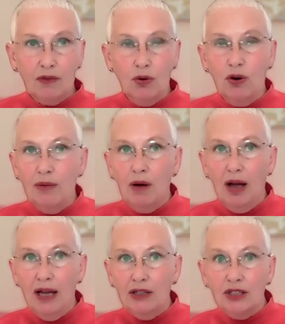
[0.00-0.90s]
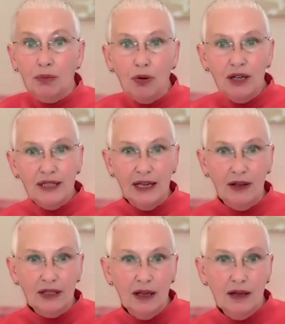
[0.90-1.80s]
Or am I
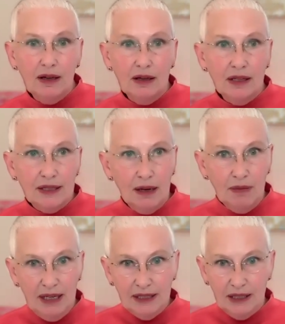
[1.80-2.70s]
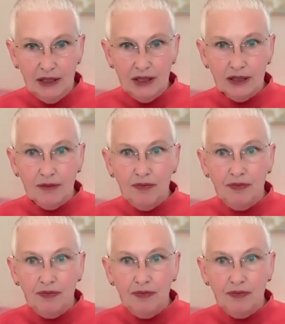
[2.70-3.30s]
suppressing some essence?